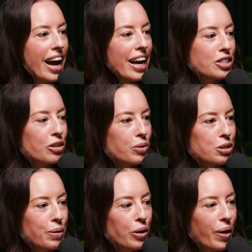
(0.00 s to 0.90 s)
And so
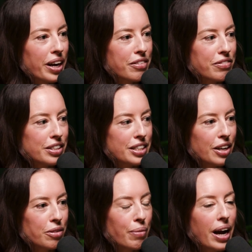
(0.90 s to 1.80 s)
what's been quite
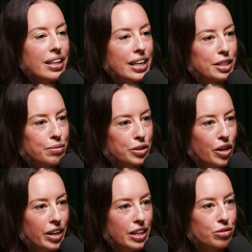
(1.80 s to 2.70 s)
confronting on my leadership
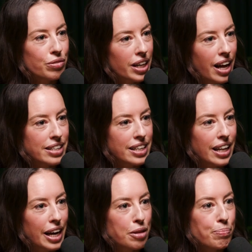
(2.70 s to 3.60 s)
journey is realizing
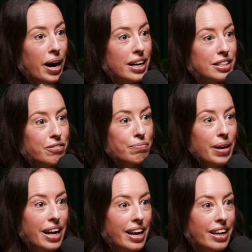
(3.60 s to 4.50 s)
like the parts of
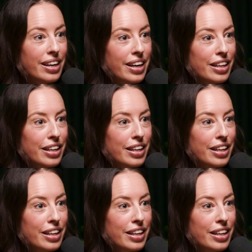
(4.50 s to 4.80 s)
me